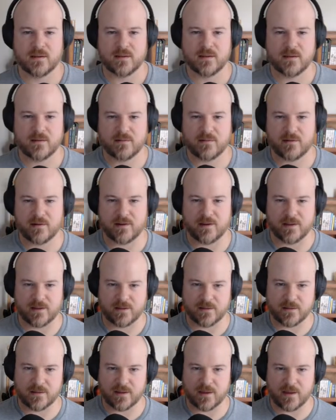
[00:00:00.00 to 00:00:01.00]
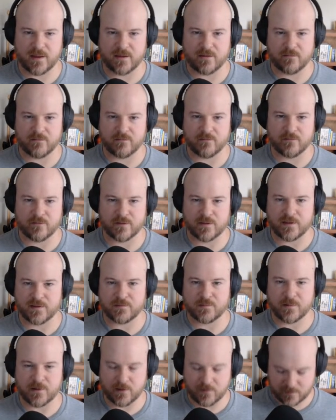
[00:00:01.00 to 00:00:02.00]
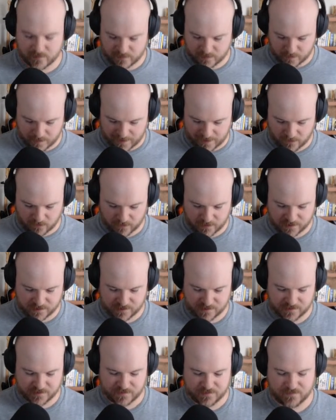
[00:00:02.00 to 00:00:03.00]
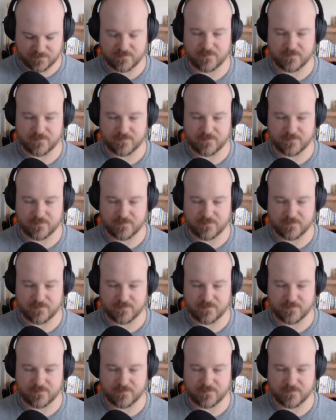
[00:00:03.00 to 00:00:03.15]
to. All right, and for this, we know that the battle rages.